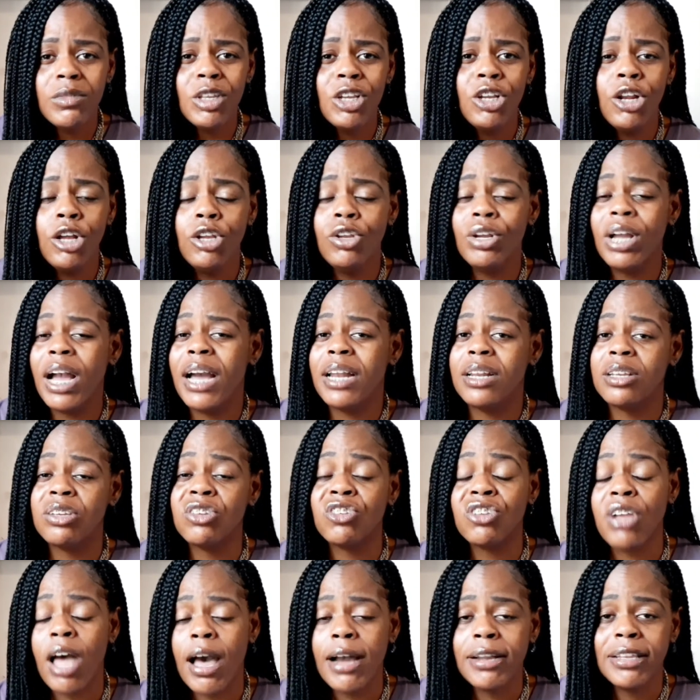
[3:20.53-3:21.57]
You're kind of
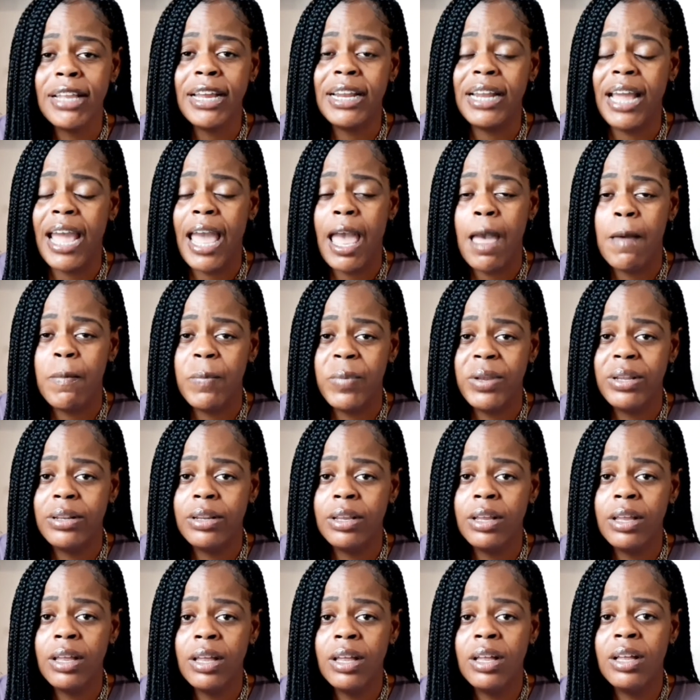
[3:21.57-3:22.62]
shocked that it happened.
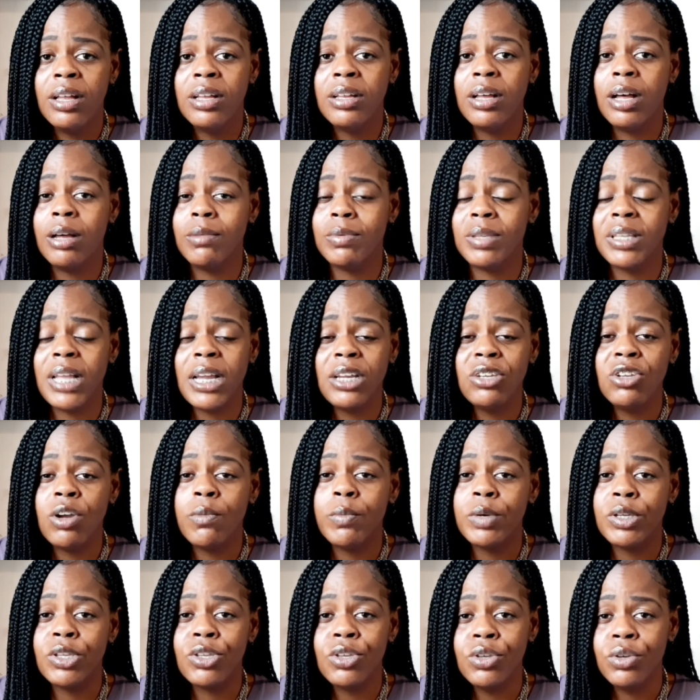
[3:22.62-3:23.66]
Stage
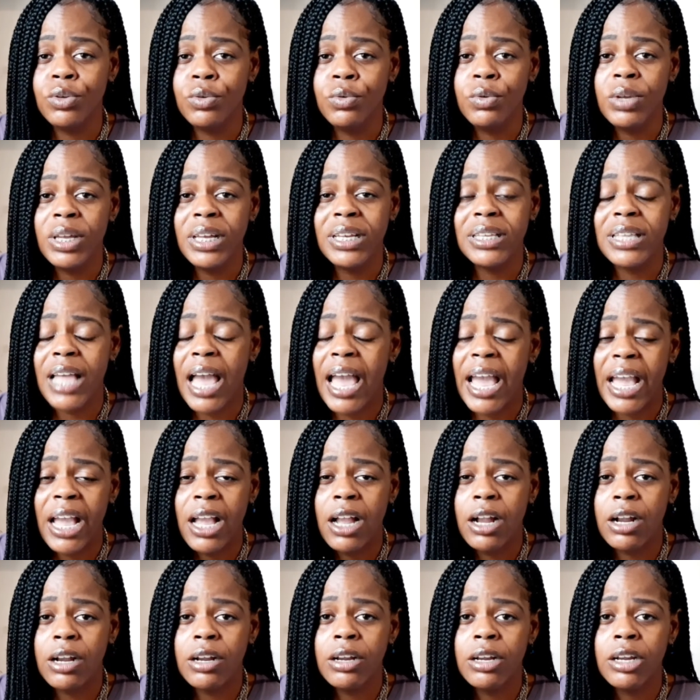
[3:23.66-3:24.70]
number 2 is
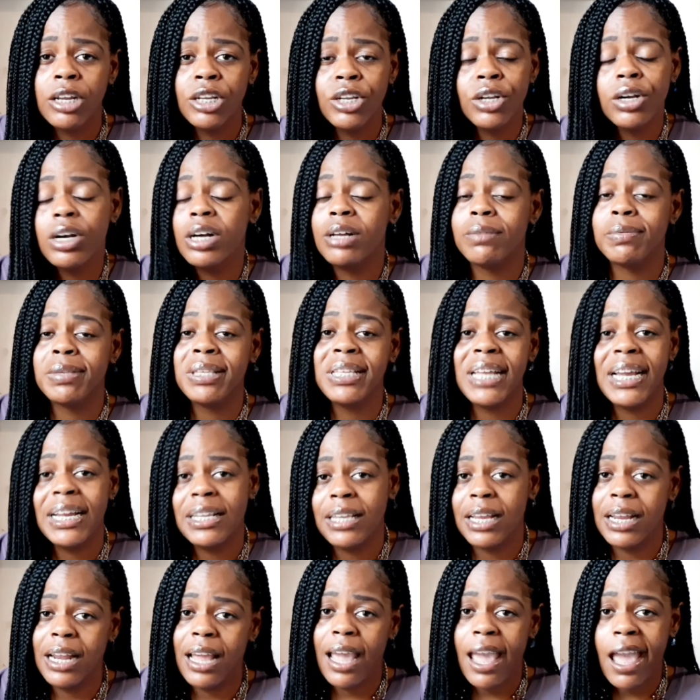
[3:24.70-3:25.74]
anger. You're upset
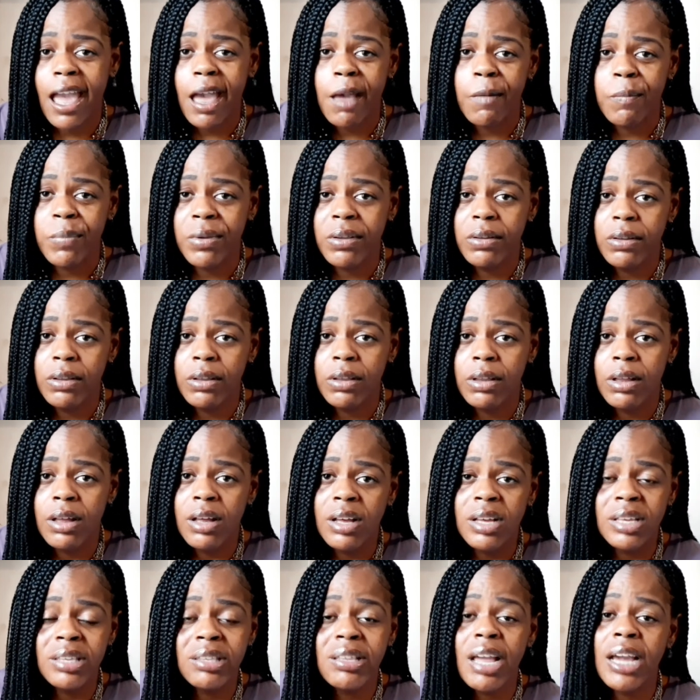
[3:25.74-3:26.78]
that it happened.
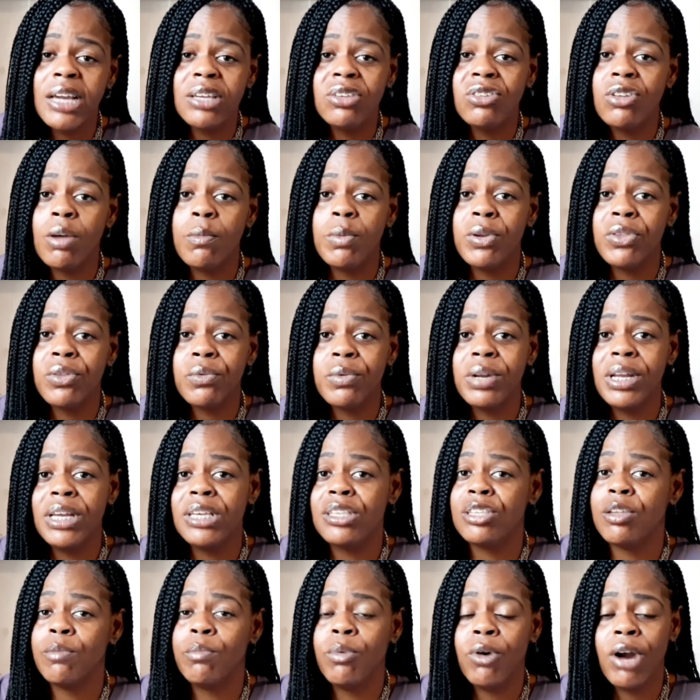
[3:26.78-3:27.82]
Stage number 3
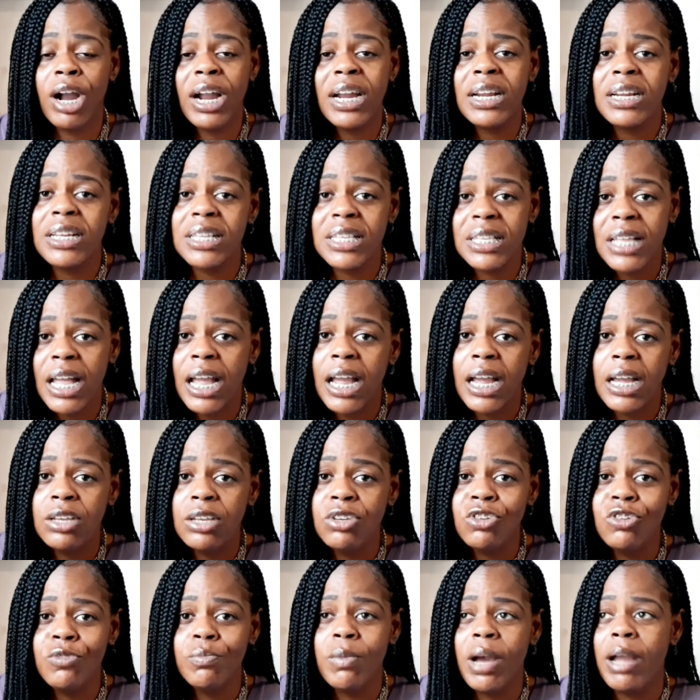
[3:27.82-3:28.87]
is the bargaining stage.
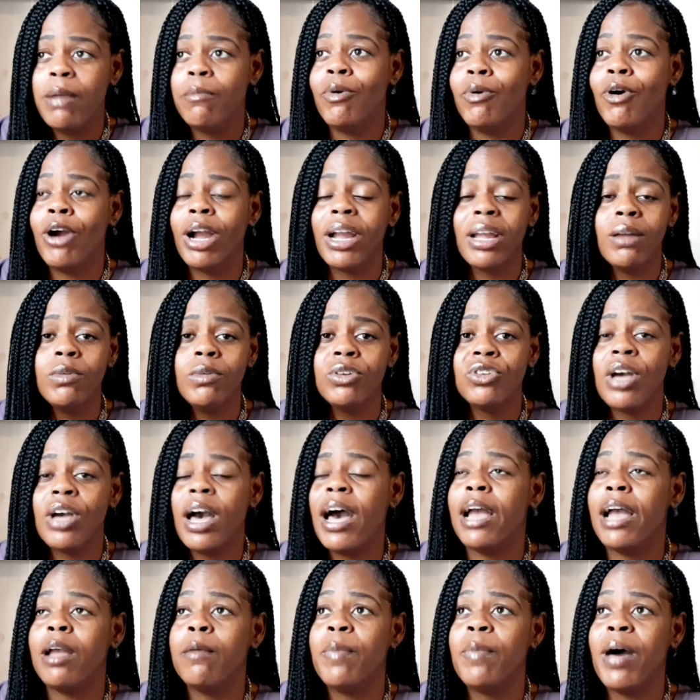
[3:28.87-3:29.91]
You might bargain with your
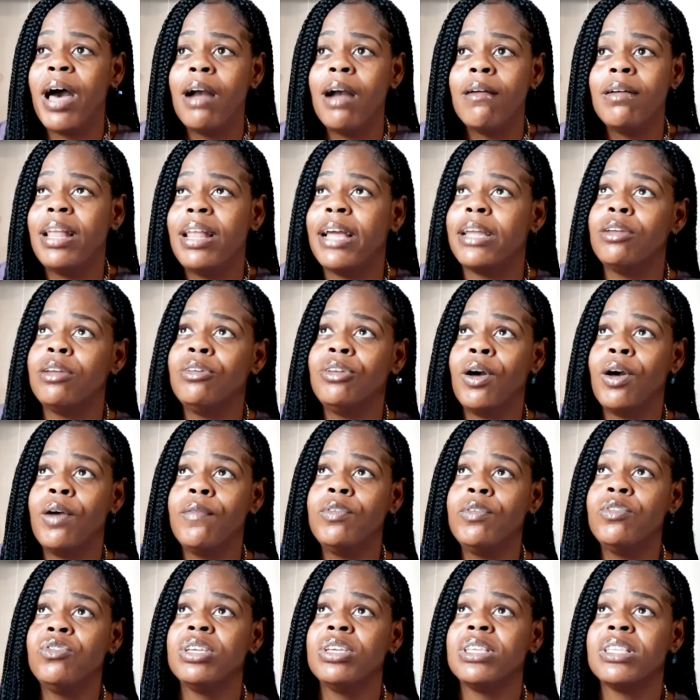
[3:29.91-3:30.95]
higher power, like,
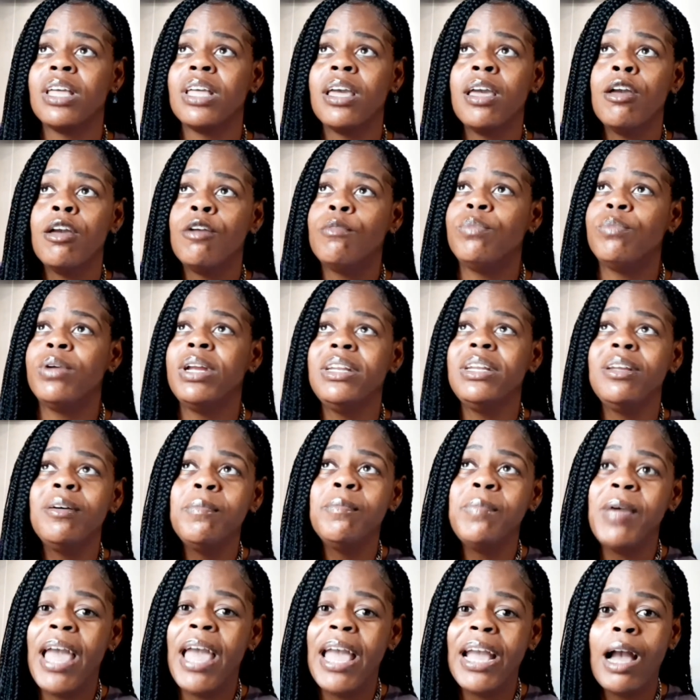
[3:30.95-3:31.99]
if you just bring them
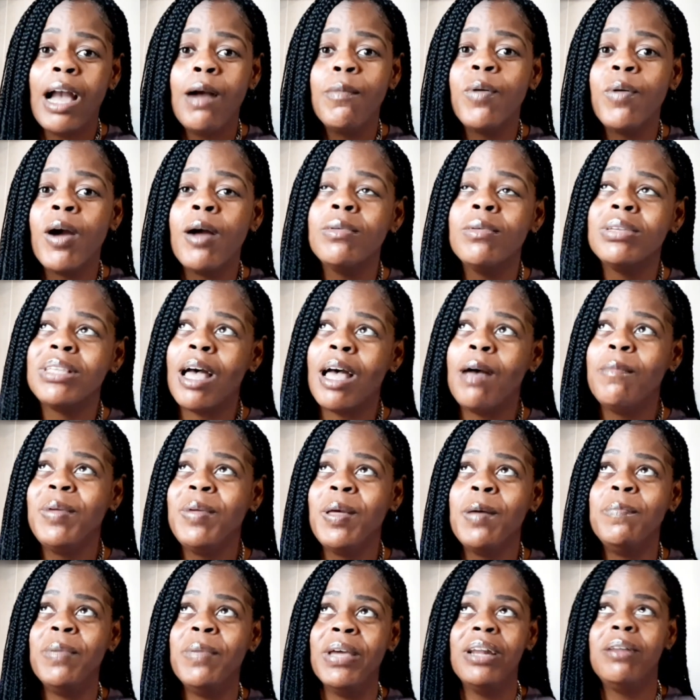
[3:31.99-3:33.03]
back, I promise I'll be
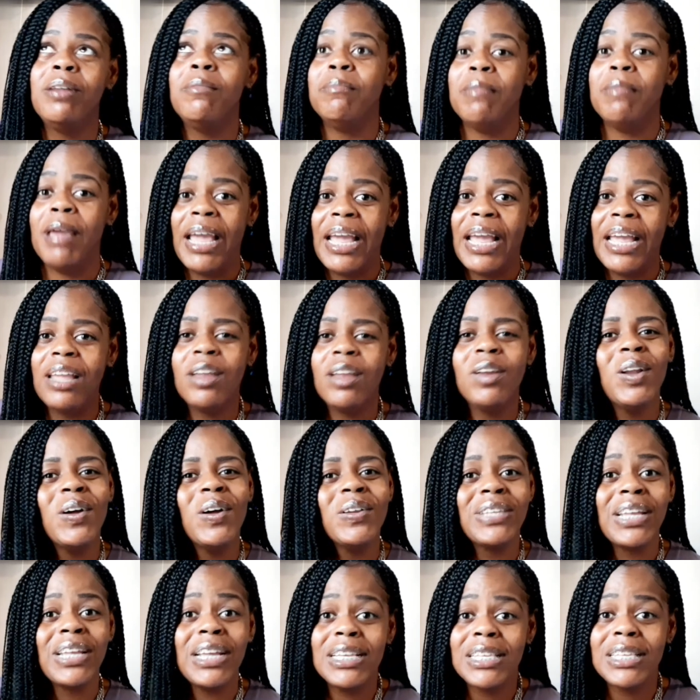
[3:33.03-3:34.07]
a better mate,
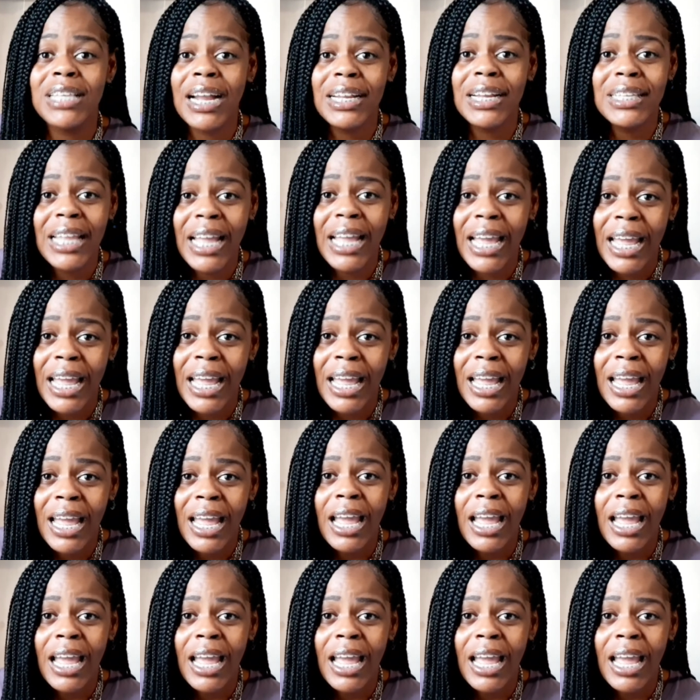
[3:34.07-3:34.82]
things like that.